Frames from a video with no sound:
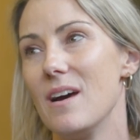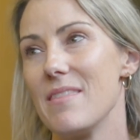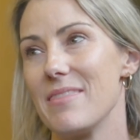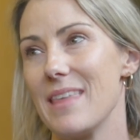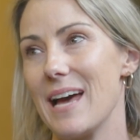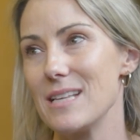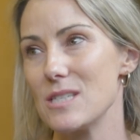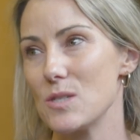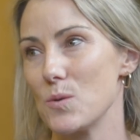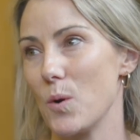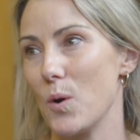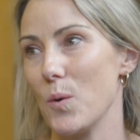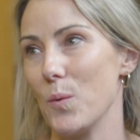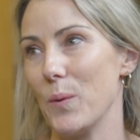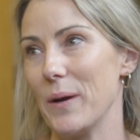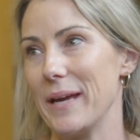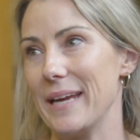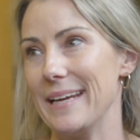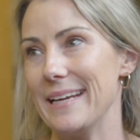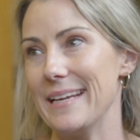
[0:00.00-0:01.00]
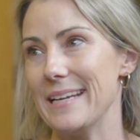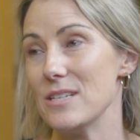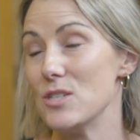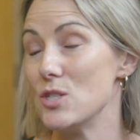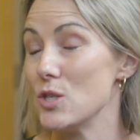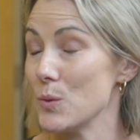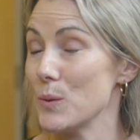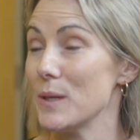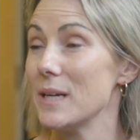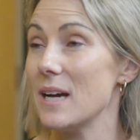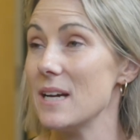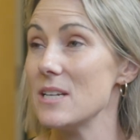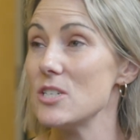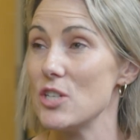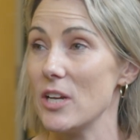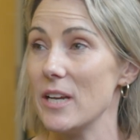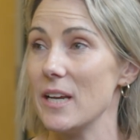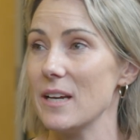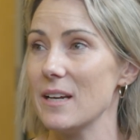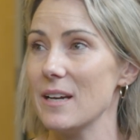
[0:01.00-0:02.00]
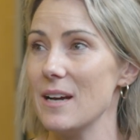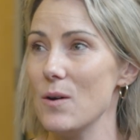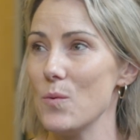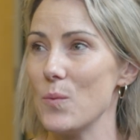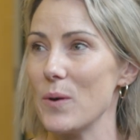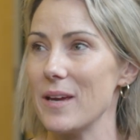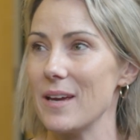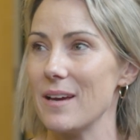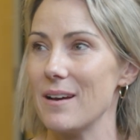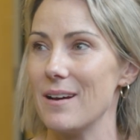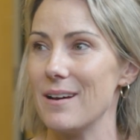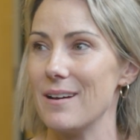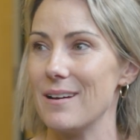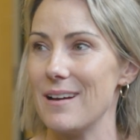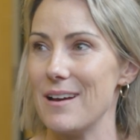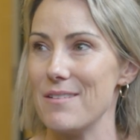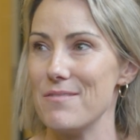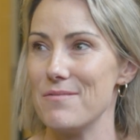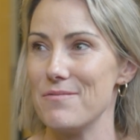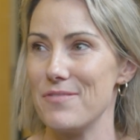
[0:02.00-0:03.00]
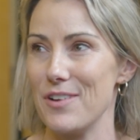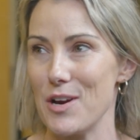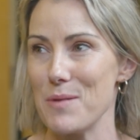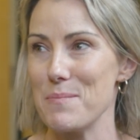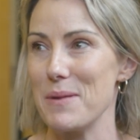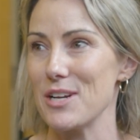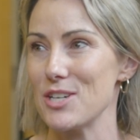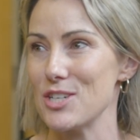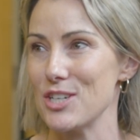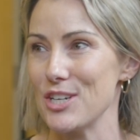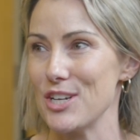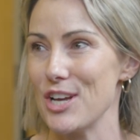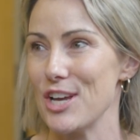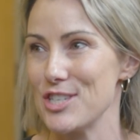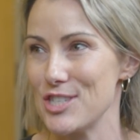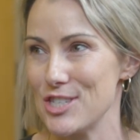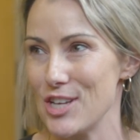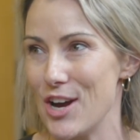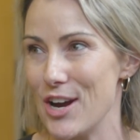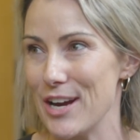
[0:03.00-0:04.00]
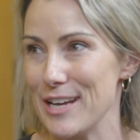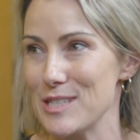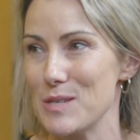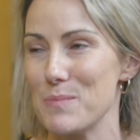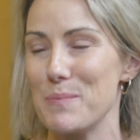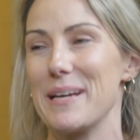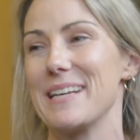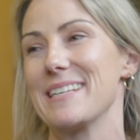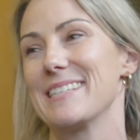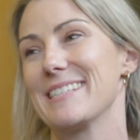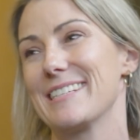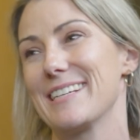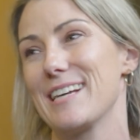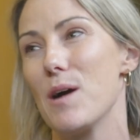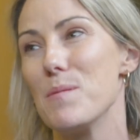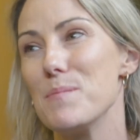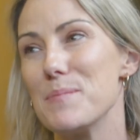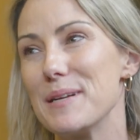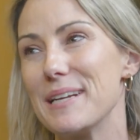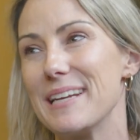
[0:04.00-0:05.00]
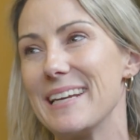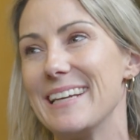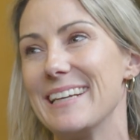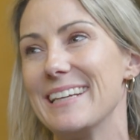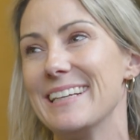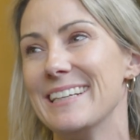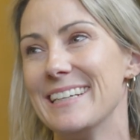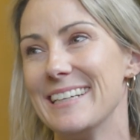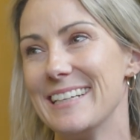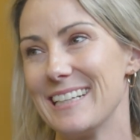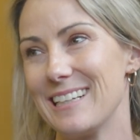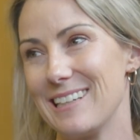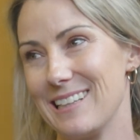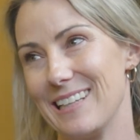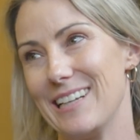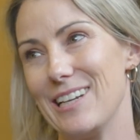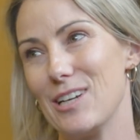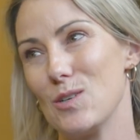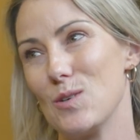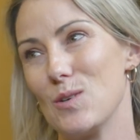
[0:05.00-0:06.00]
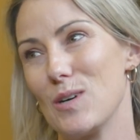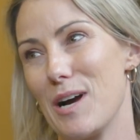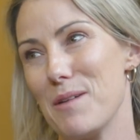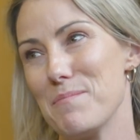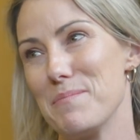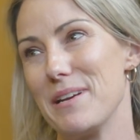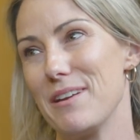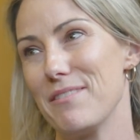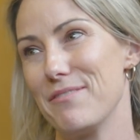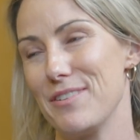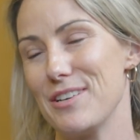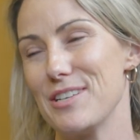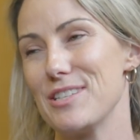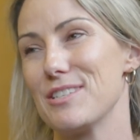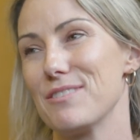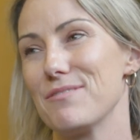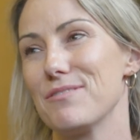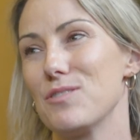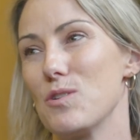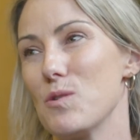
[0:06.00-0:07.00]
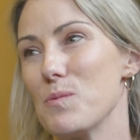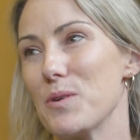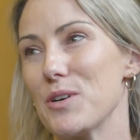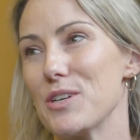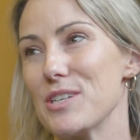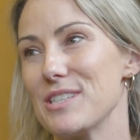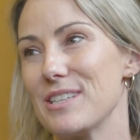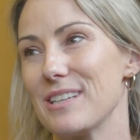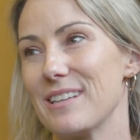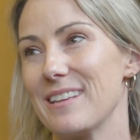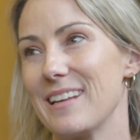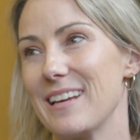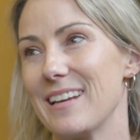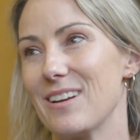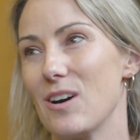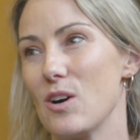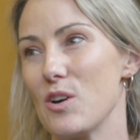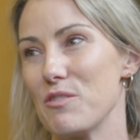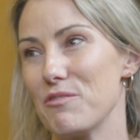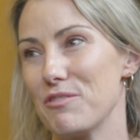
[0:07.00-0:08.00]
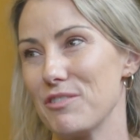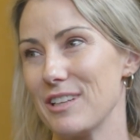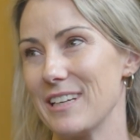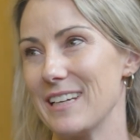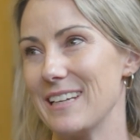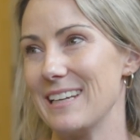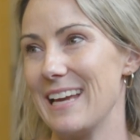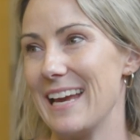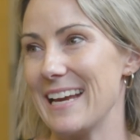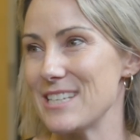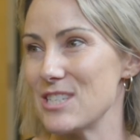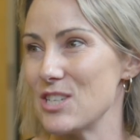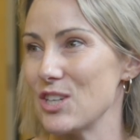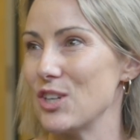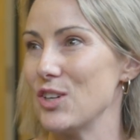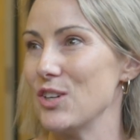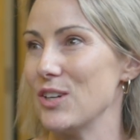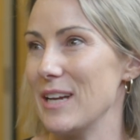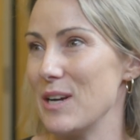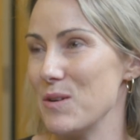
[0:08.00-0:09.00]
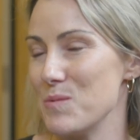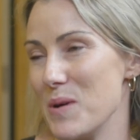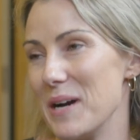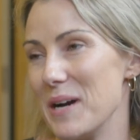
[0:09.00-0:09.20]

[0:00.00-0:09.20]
that's what we do at Argenica. We are very much a science-based company, clinical company first and foremost, and then hopefully executing